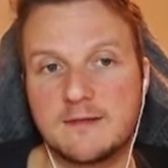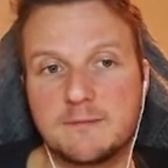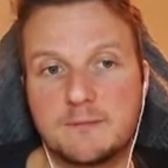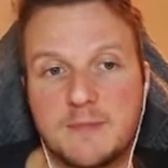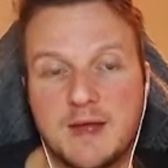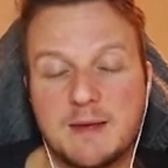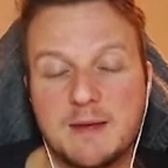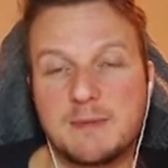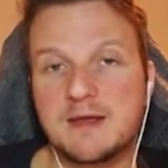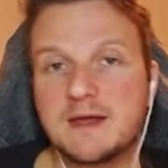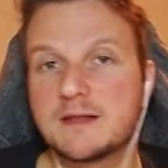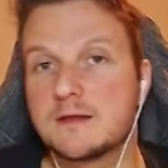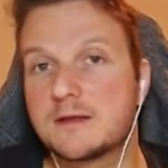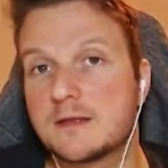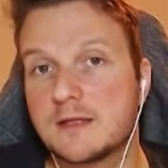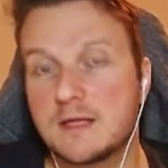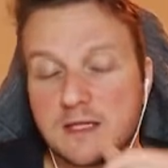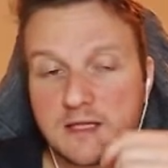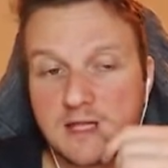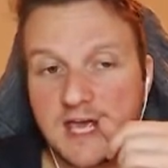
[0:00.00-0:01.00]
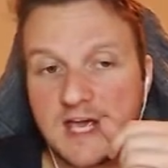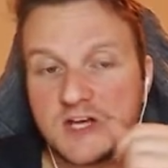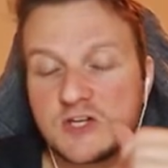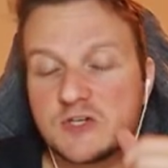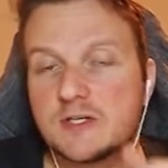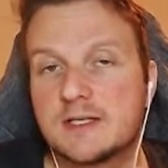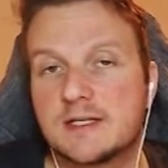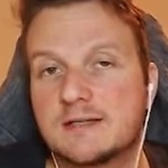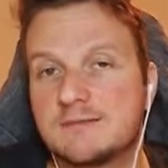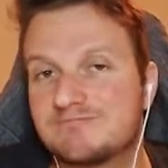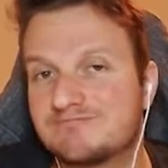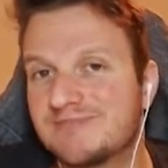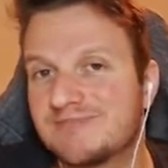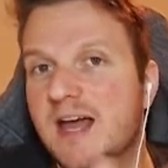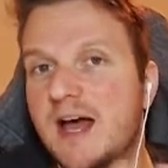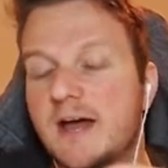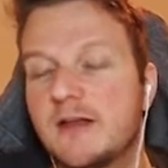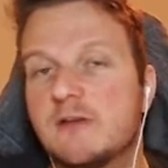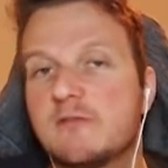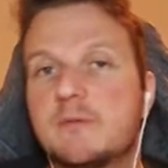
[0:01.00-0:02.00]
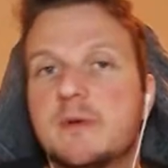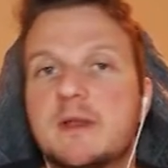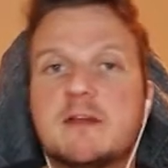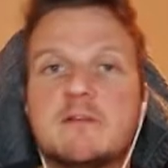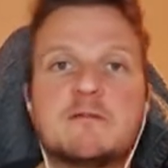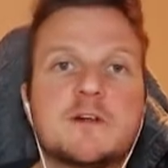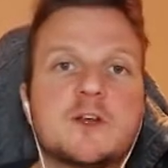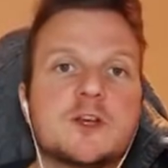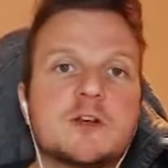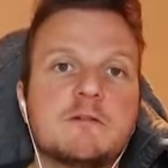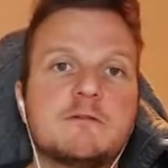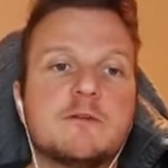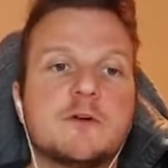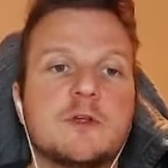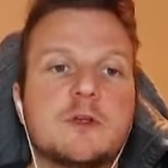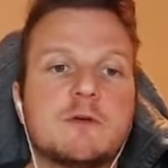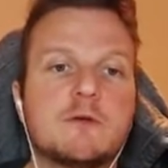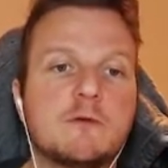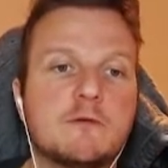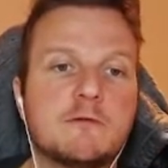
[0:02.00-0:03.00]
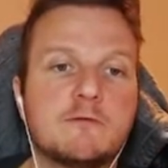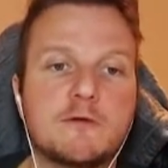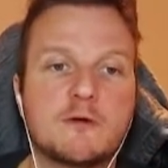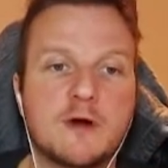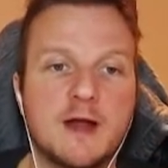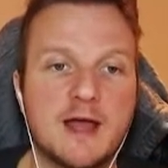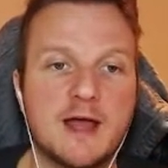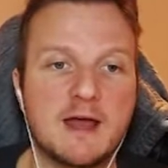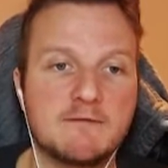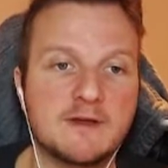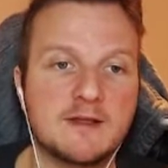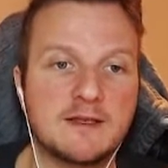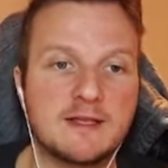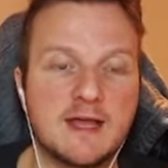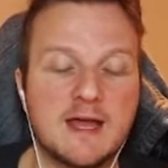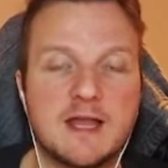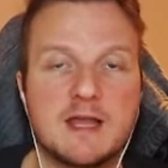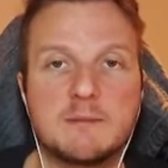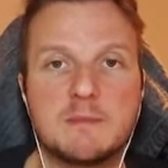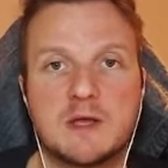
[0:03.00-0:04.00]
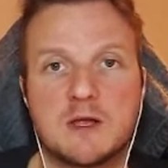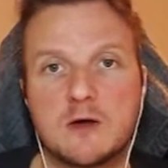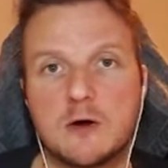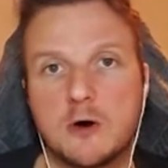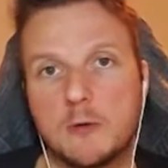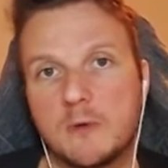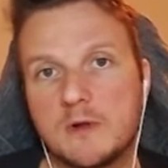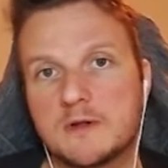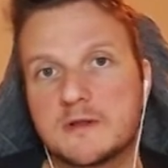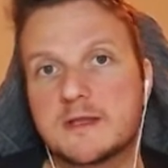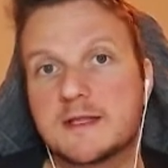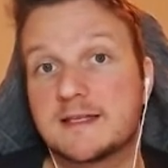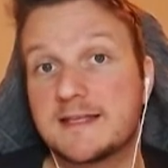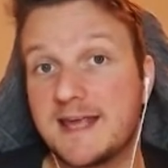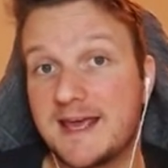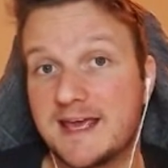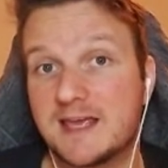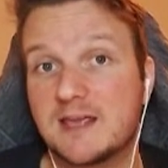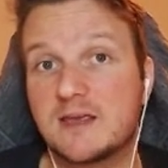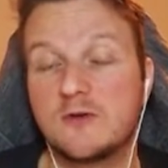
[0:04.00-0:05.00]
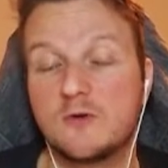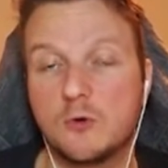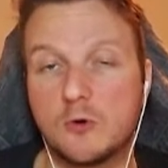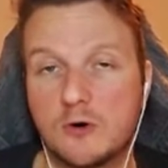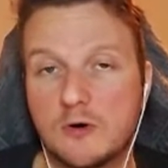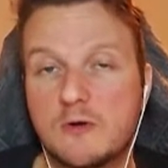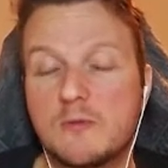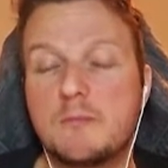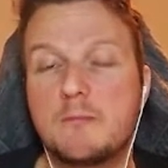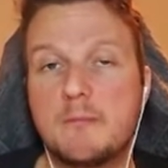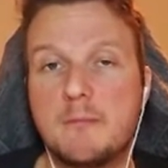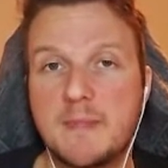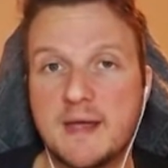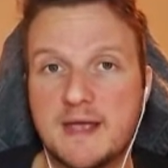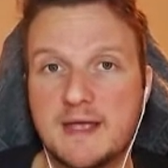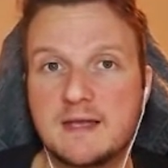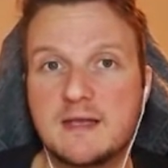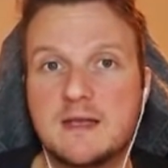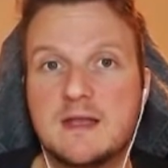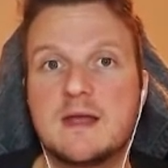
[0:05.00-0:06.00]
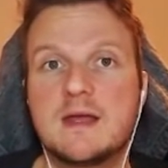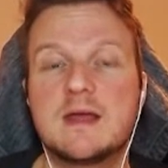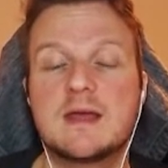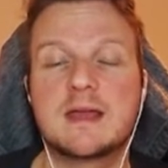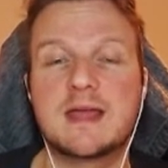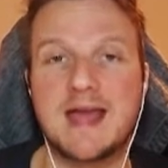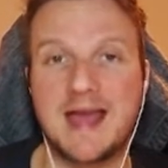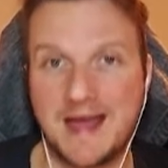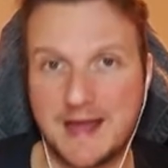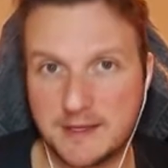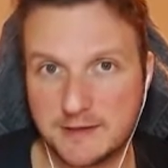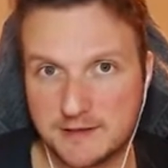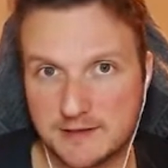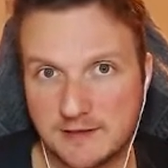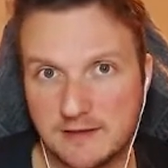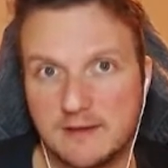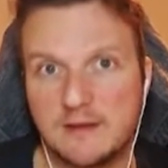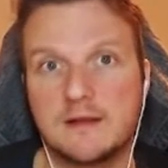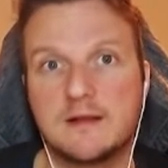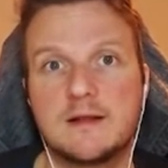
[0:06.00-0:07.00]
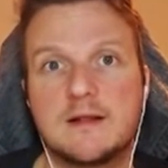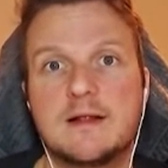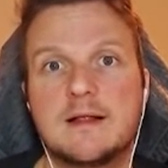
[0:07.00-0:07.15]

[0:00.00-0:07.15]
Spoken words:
Maybe it's actually kind of beneficial for you for having the enemy kobolds attack your main castle,